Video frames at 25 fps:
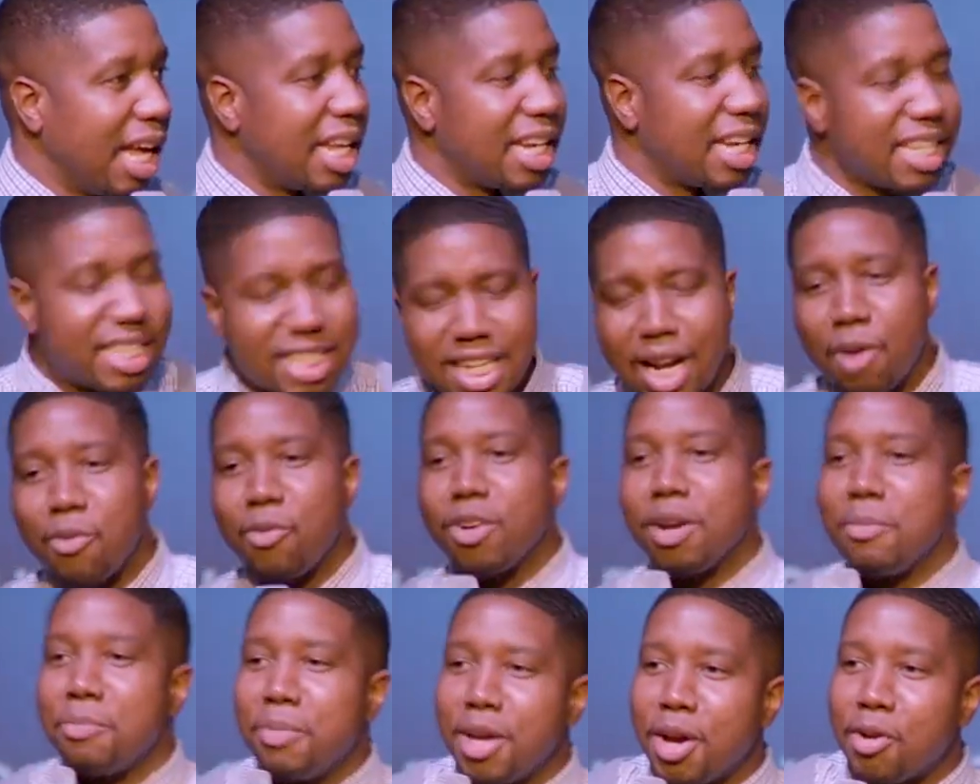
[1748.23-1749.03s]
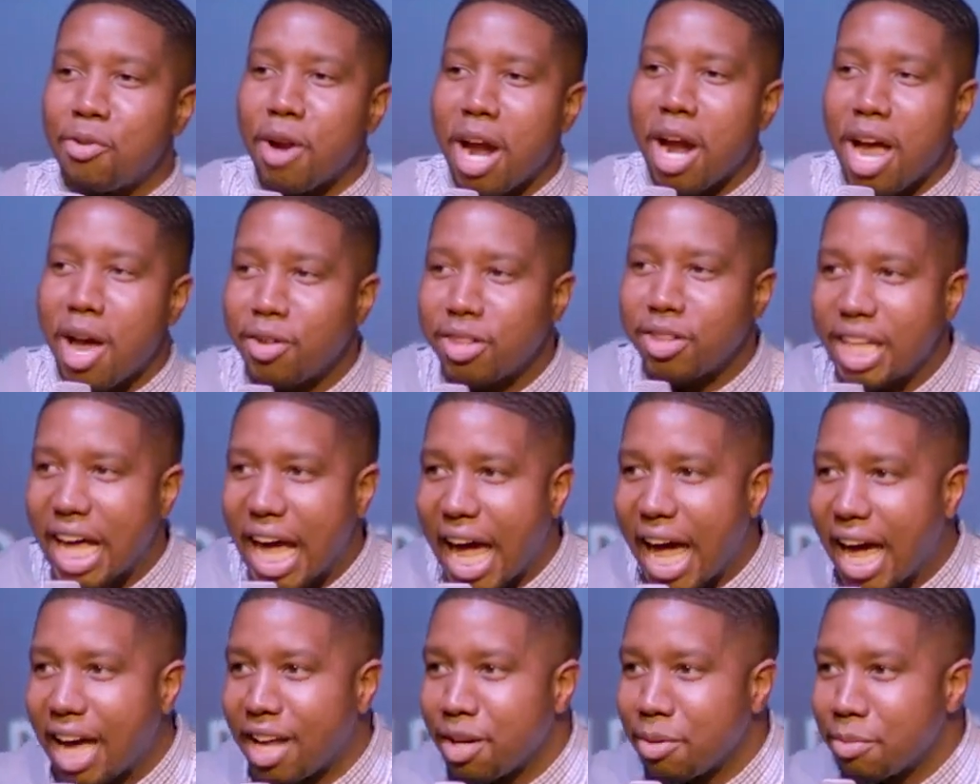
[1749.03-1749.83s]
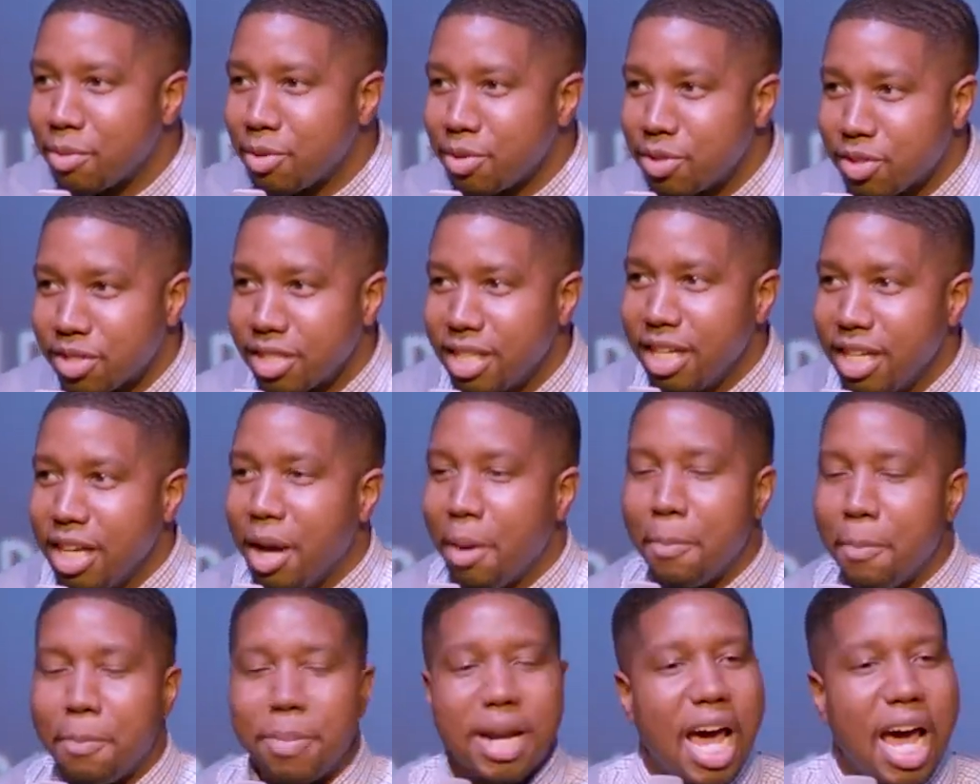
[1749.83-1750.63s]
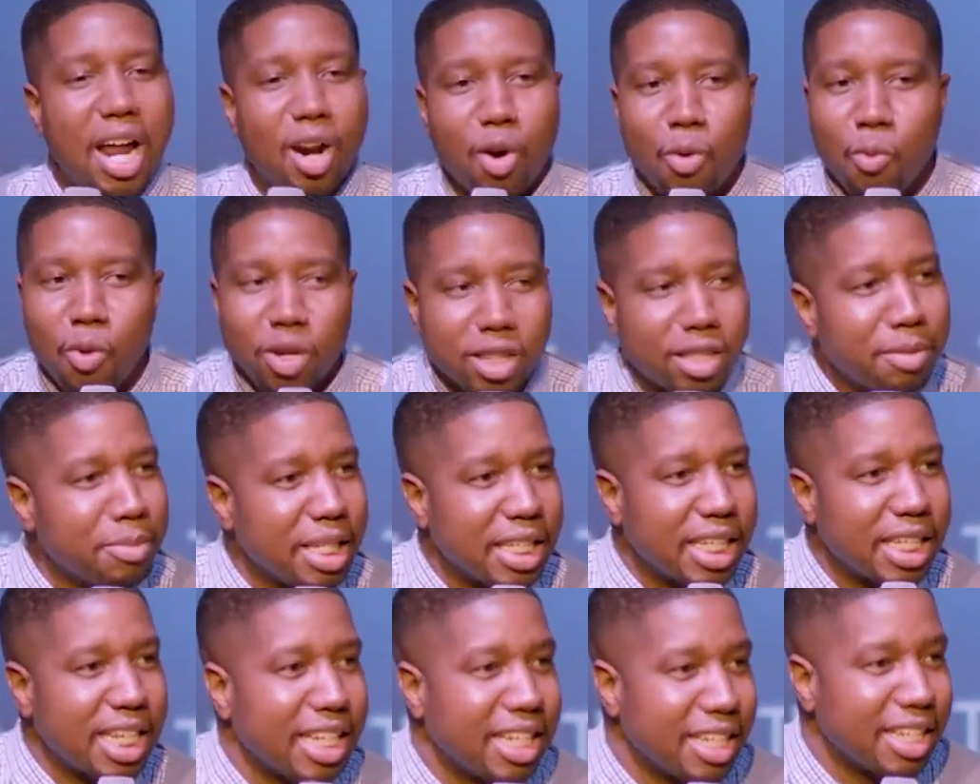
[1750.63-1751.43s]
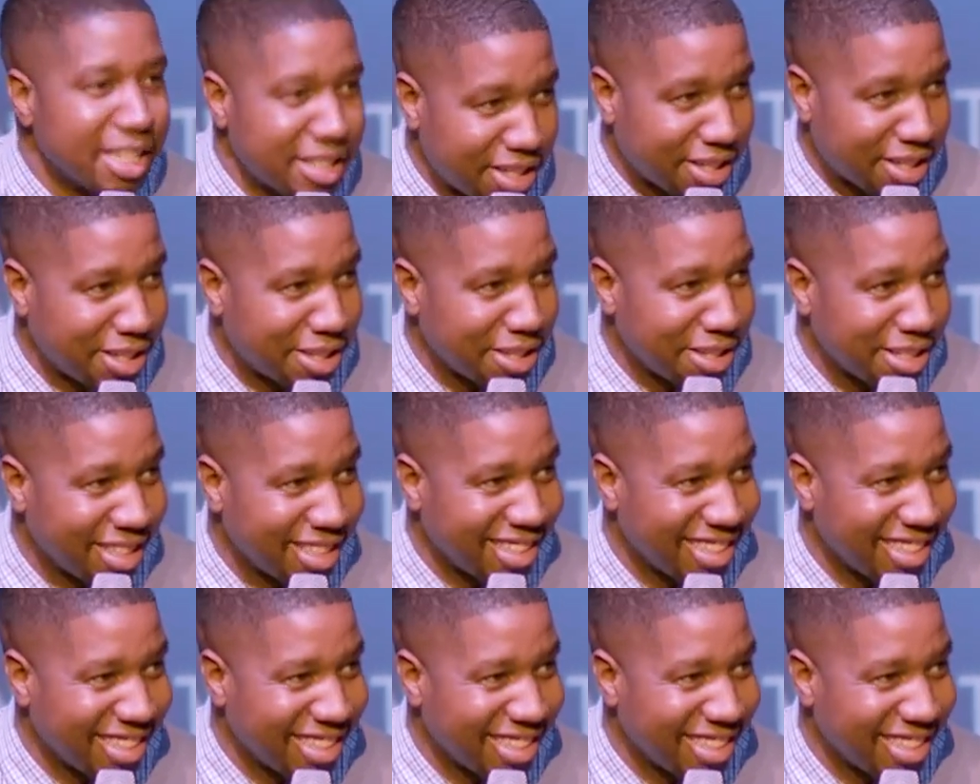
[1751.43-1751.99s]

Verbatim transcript: And he said, I want to be around the animals, but I don't want them to get us.